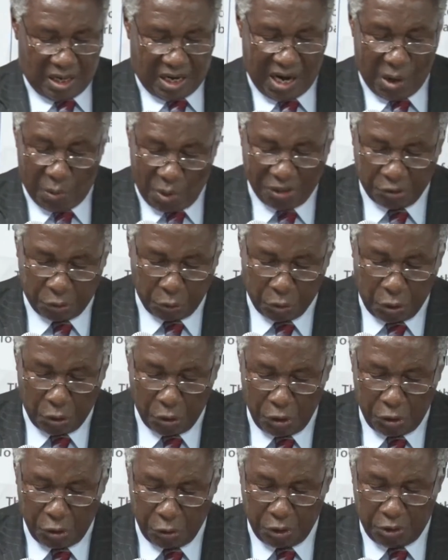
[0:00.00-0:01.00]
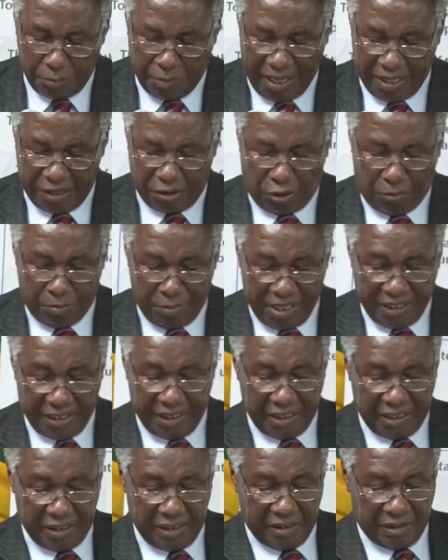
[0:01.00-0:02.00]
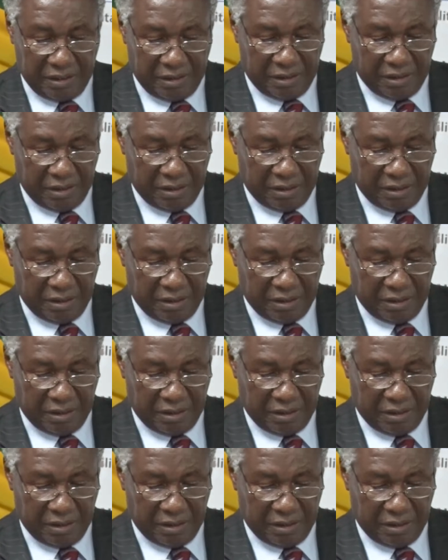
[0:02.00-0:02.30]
I want to conclude by commending